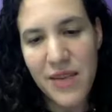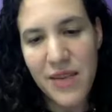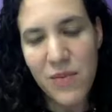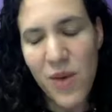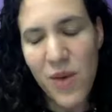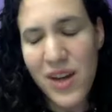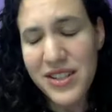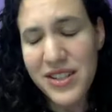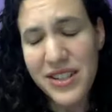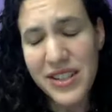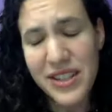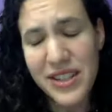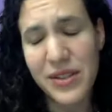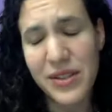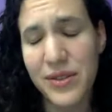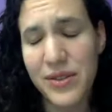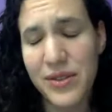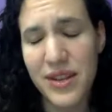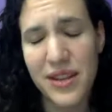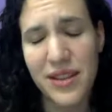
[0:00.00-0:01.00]
and want to
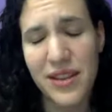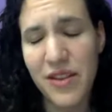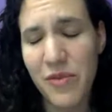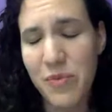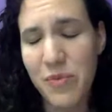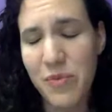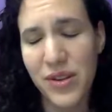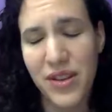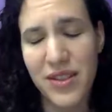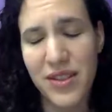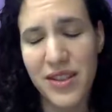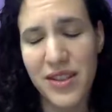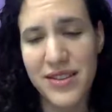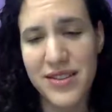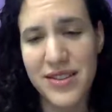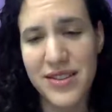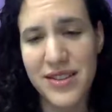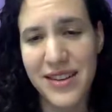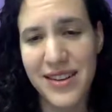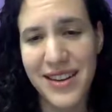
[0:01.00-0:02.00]
use. I love building
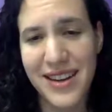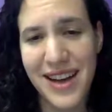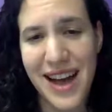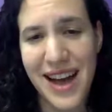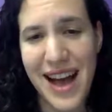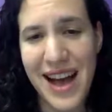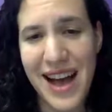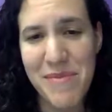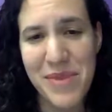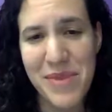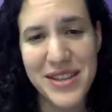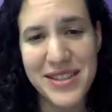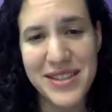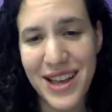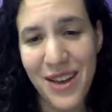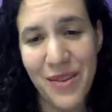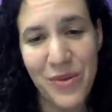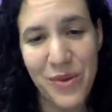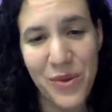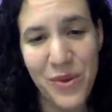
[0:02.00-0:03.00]
things that I
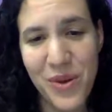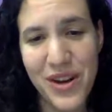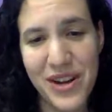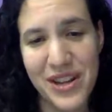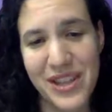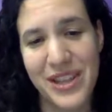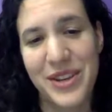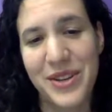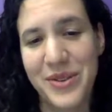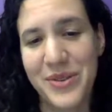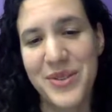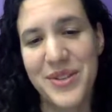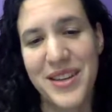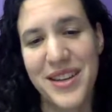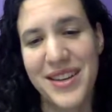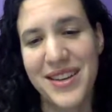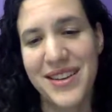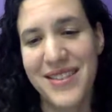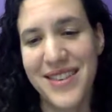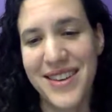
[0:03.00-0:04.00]
myself would want to use,
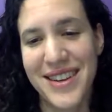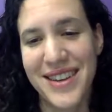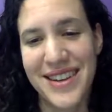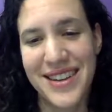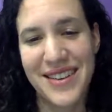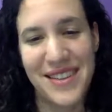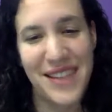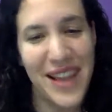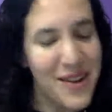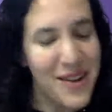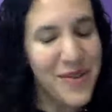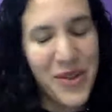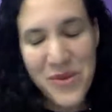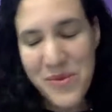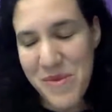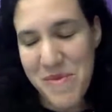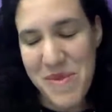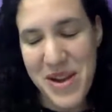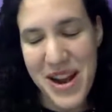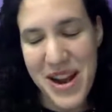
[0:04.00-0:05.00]
and there are a lot of
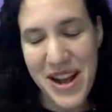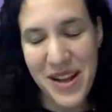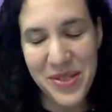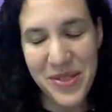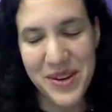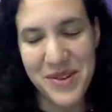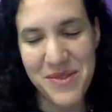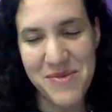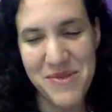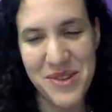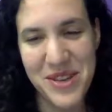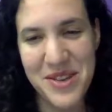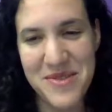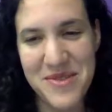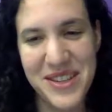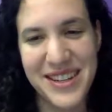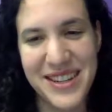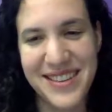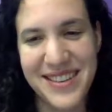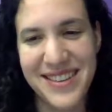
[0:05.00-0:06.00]
other women out there who will
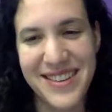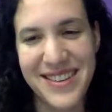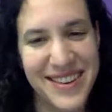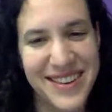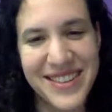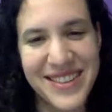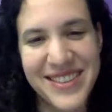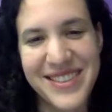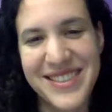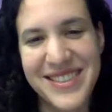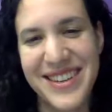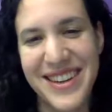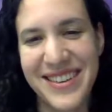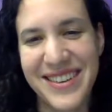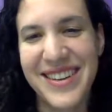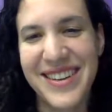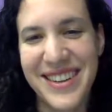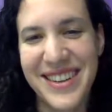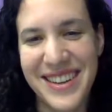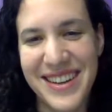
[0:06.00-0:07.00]
use it, and girls.
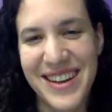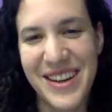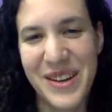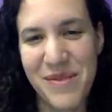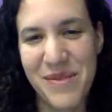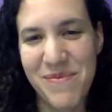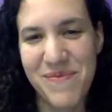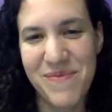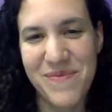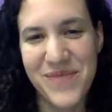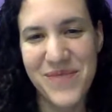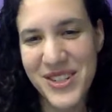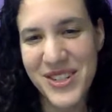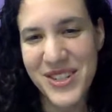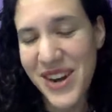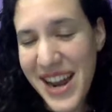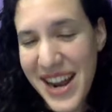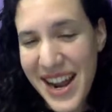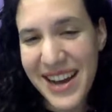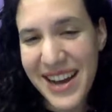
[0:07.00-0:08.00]
So um, just
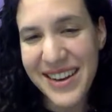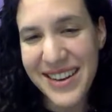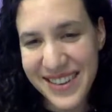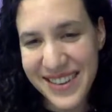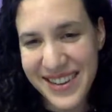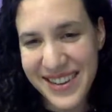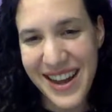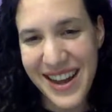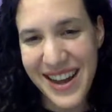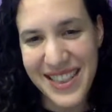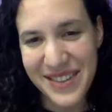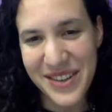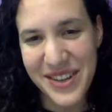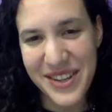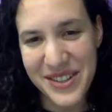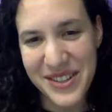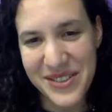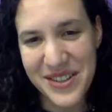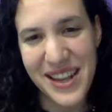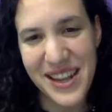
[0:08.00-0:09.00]
try it out. I think we
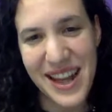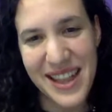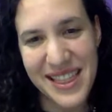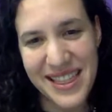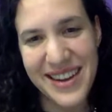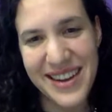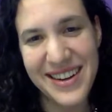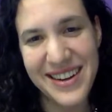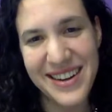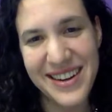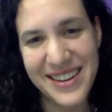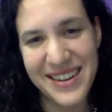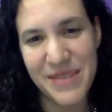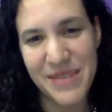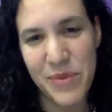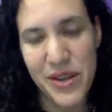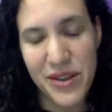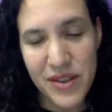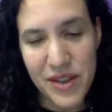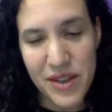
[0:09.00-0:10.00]
can do a lot there.
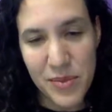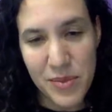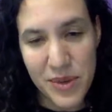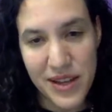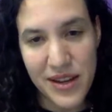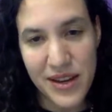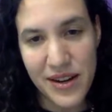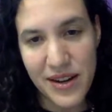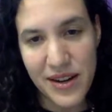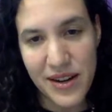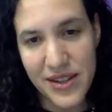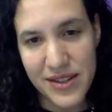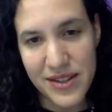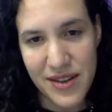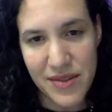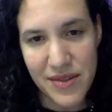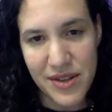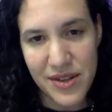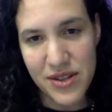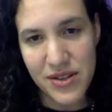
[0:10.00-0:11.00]
But you're the beginning of it,
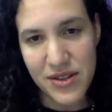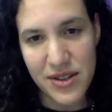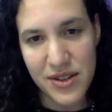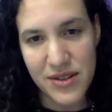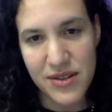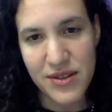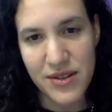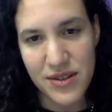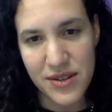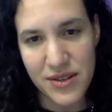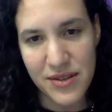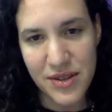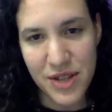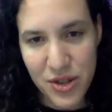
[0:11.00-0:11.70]
so I want you to I